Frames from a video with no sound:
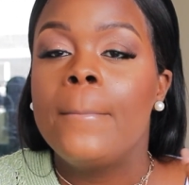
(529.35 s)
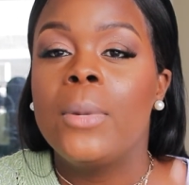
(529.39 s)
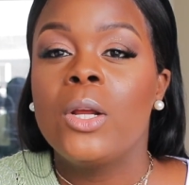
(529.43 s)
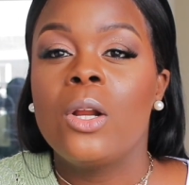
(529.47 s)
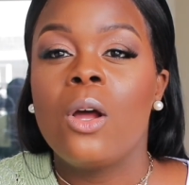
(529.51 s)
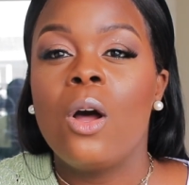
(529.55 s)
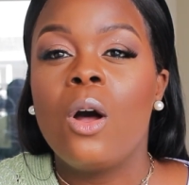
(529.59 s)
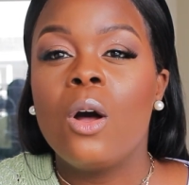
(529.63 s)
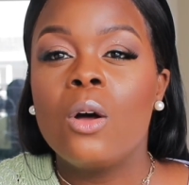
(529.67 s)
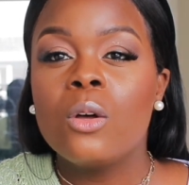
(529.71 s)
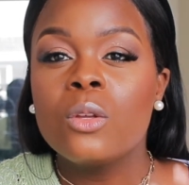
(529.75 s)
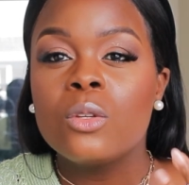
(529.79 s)
but
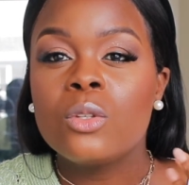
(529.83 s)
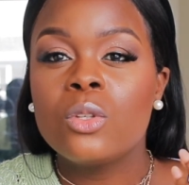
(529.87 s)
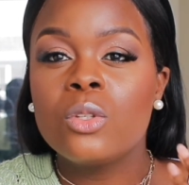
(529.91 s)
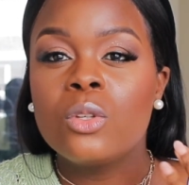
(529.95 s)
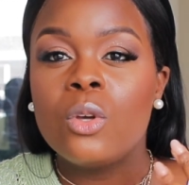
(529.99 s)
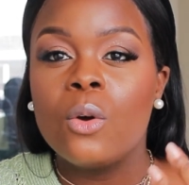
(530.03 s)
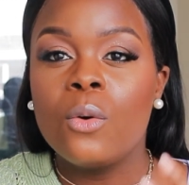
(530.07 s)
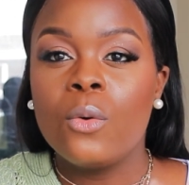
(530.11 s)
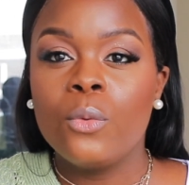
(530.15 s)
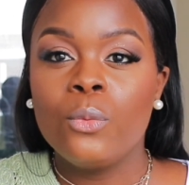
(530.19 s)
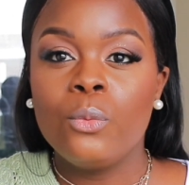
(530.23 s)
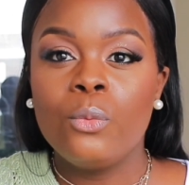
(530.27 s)

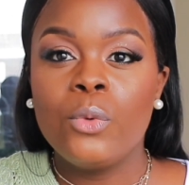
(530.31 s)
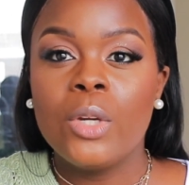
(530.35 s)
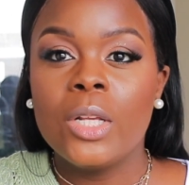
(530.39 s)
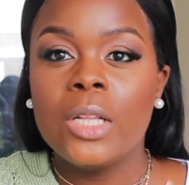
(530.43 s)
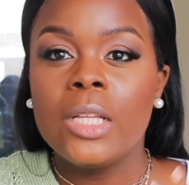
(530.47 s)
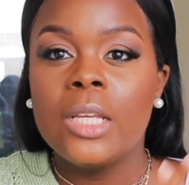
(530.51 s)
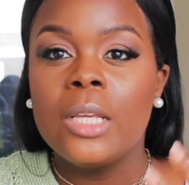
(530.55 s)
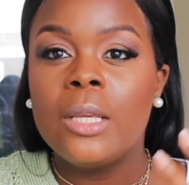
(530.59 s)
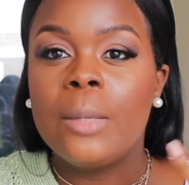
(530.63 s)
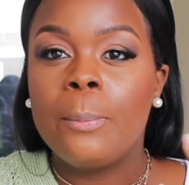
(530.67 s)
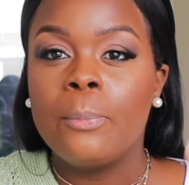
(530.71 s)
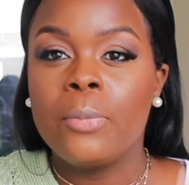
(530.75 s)
also
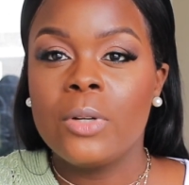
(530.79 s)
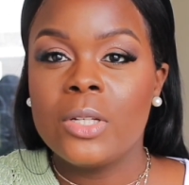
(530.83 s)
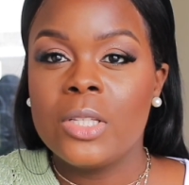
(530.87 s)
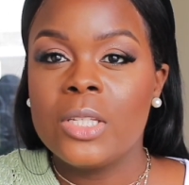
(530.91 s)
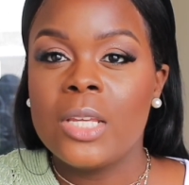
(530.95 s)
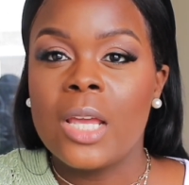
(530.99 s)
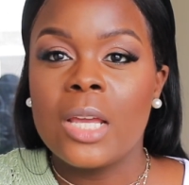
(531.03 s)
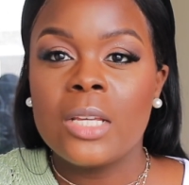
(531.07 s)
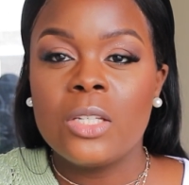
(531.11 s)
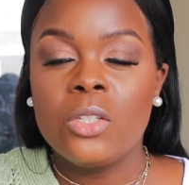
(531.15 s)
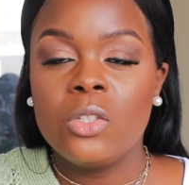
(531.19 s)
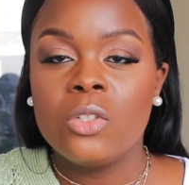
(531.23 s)
really
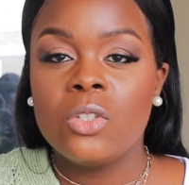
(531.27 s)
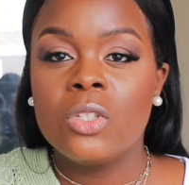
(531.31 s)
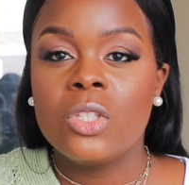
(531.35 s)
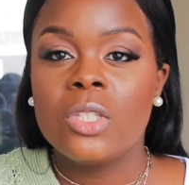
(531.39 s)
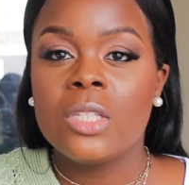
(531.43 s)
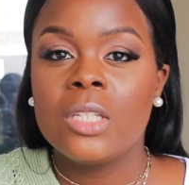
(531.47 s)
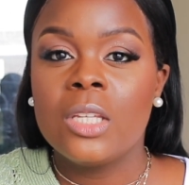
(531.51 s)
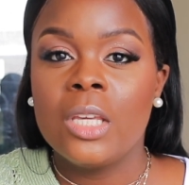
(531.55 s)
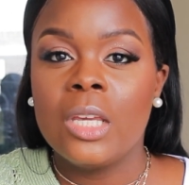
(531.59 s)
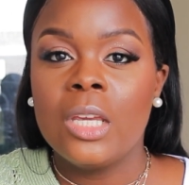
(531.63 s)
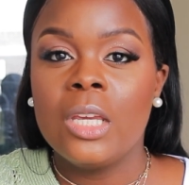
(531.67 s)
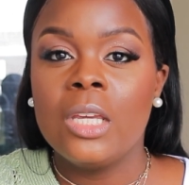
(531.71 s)
protect your
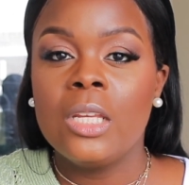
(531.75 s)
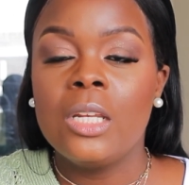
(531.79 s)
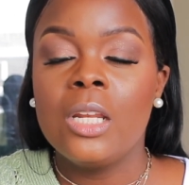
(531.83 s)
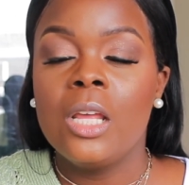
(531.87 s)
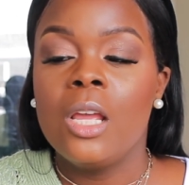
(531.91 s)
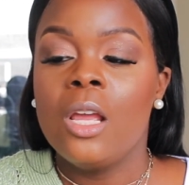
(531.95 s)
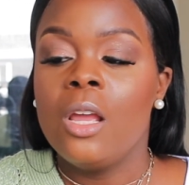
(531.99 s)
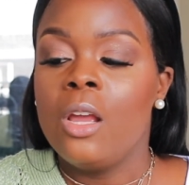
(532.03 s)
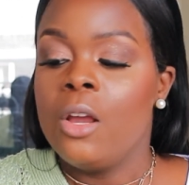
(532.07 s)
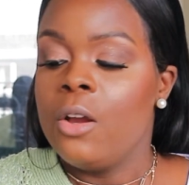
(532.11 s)
skin